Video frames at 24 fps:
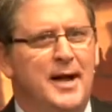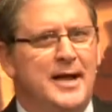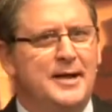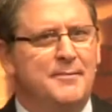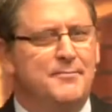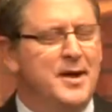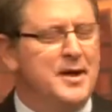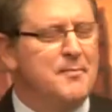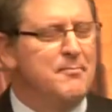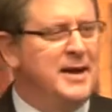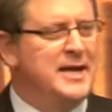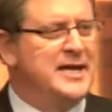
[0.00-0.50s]

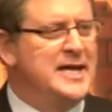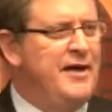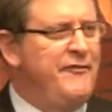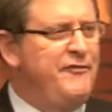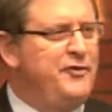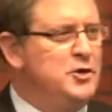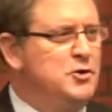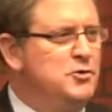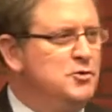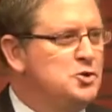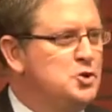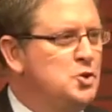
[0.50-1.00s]
My
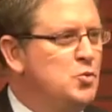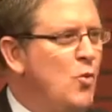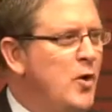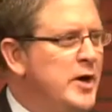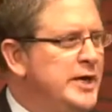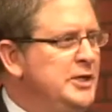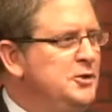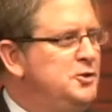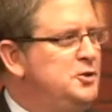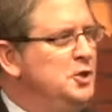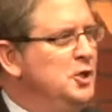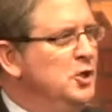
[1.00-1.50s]
nephew, who's
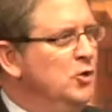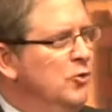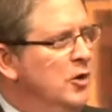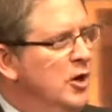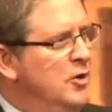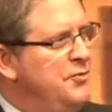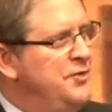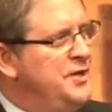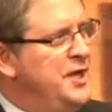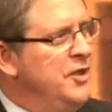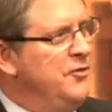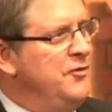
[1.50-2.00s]
22,
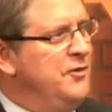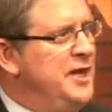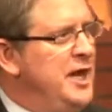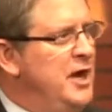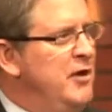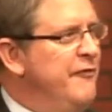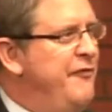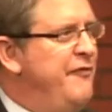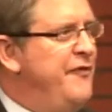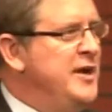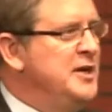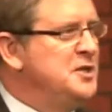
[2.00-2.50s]
wrote the other
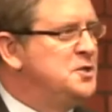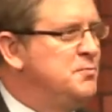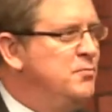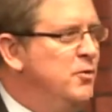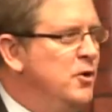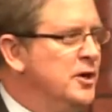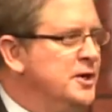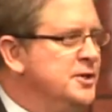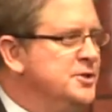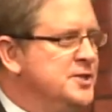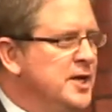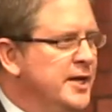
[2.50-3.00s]
day on
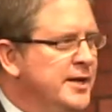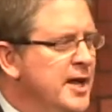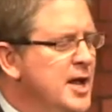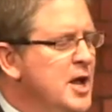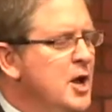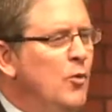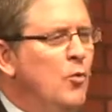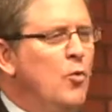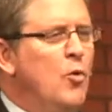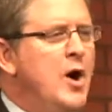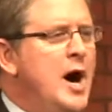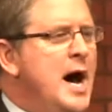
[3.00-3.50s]
Facebook and said,
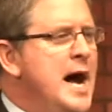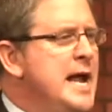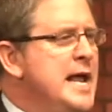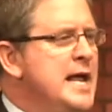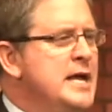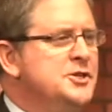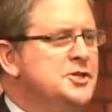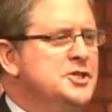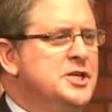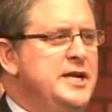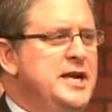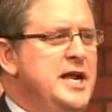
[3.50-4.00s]

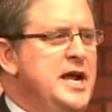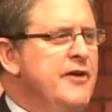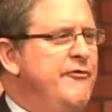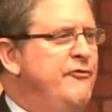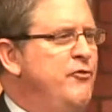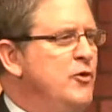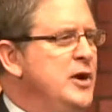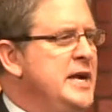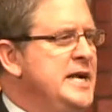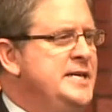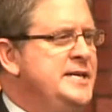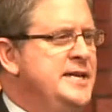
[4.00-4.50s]
why is it
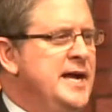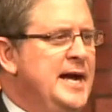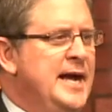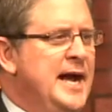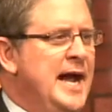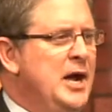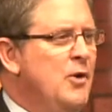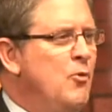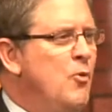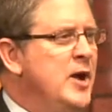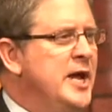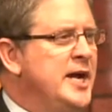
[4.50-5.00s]
every
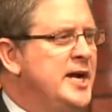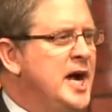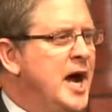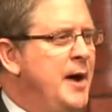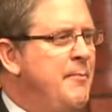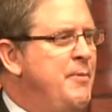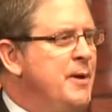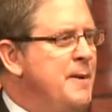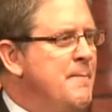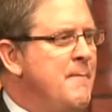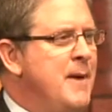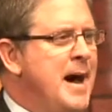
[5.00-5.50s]
day I
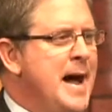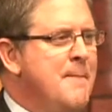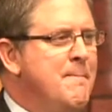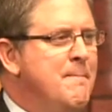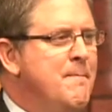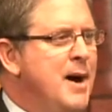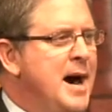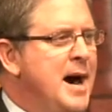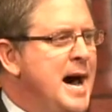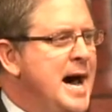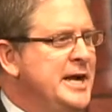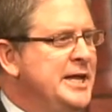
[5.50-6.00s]
wake up and
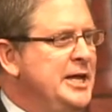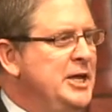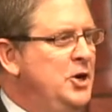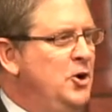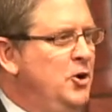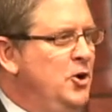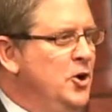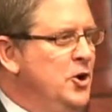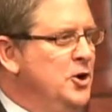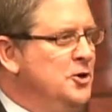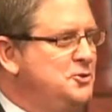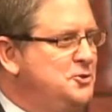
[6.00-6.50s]
my
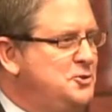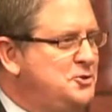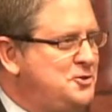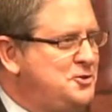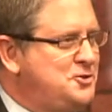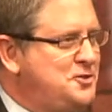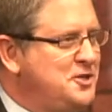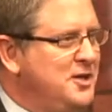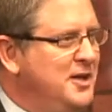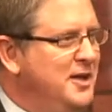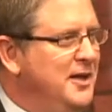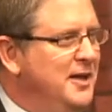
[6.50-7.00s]
body
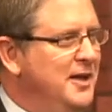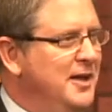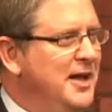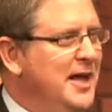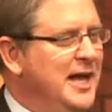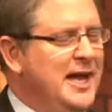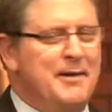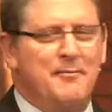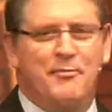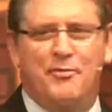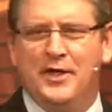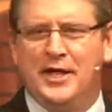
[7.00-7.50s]
hurts?
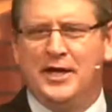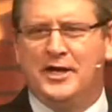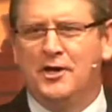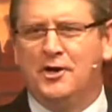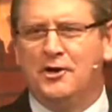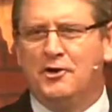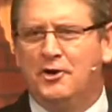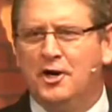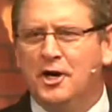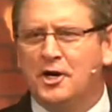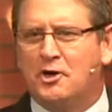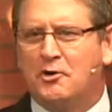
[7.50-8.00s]
And I'm
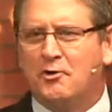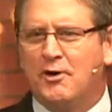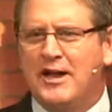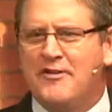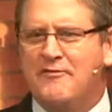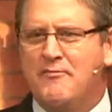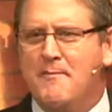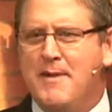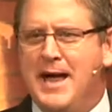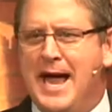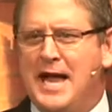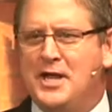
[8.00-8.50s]
thinking, good
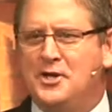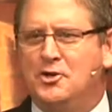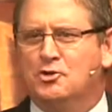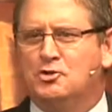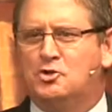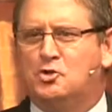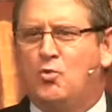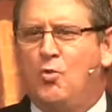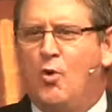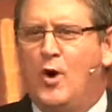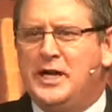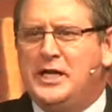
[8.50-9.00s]
grief, Matt,
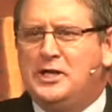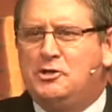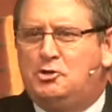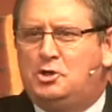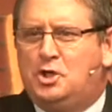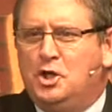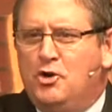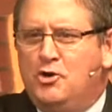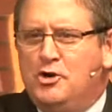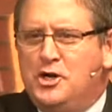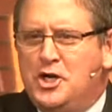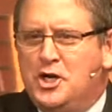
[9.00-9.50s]
you're
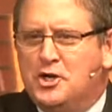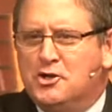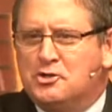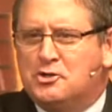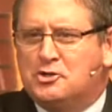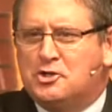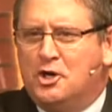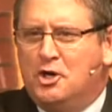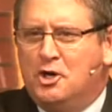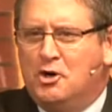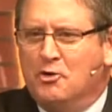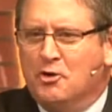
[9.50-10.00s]
22
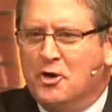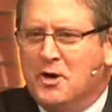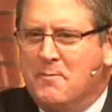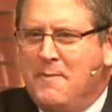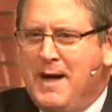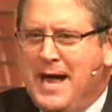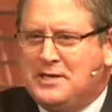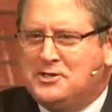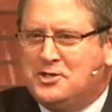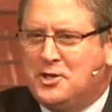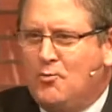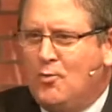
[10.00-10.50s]
years old.
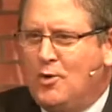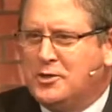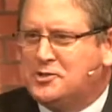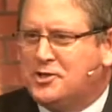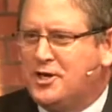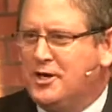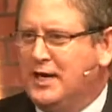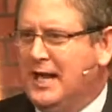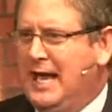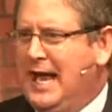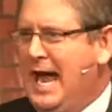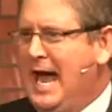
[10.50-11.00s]
Imagine
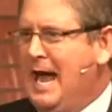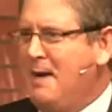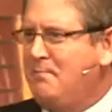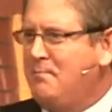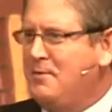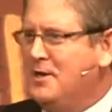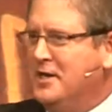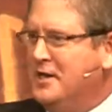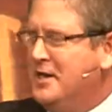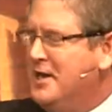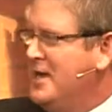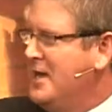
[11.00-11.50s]
what's going to
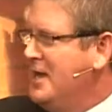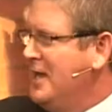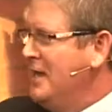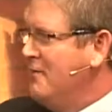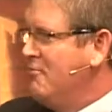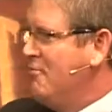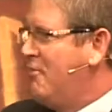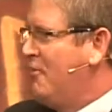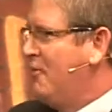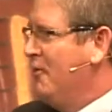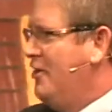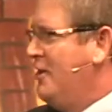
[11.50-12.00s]
happen
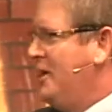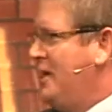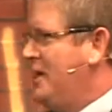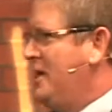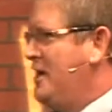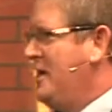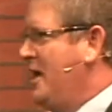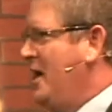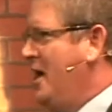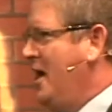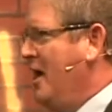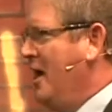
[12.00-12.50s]
in 30
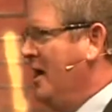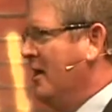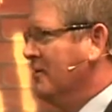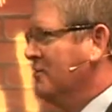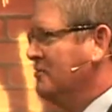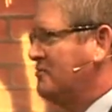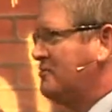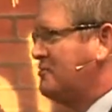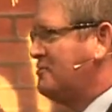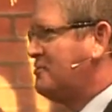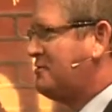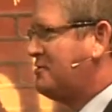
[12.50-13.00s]

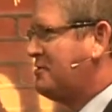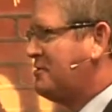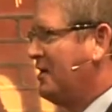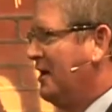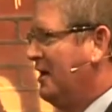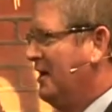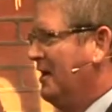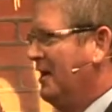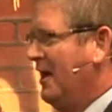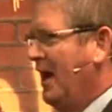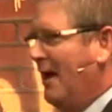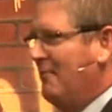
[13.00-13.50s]

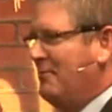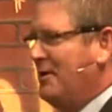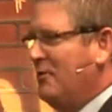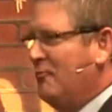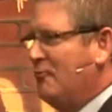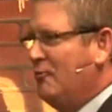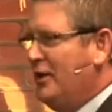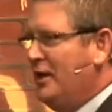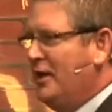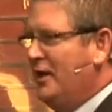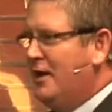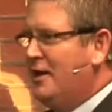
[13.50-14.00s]
years. I
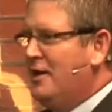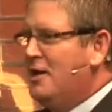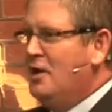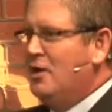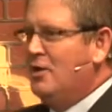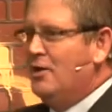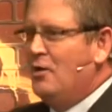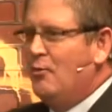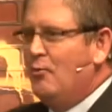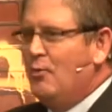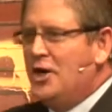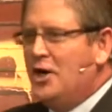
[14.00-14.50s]
mean,
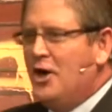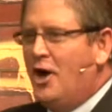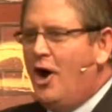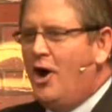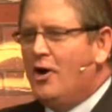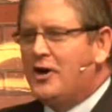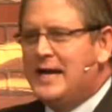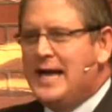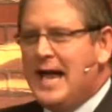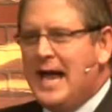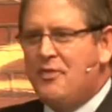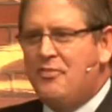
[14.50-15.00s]
we
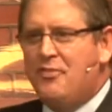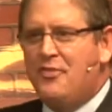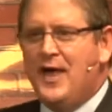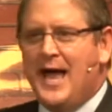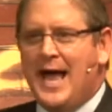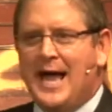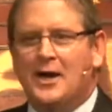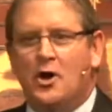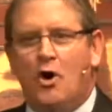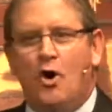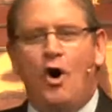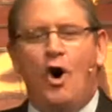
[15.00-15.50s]
all get
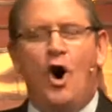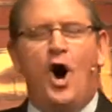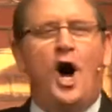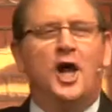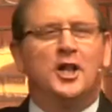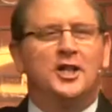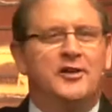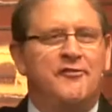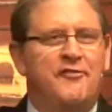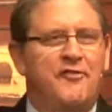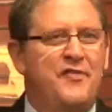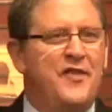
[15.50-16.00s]
that.
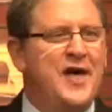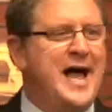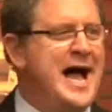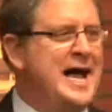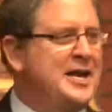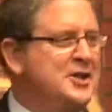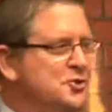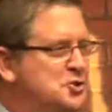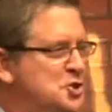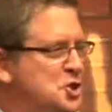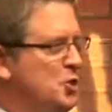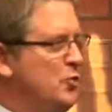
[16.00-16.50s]
All of
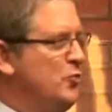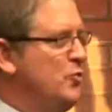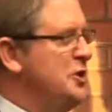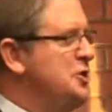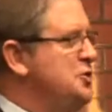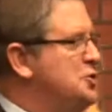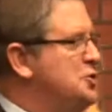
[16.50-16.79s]
that is the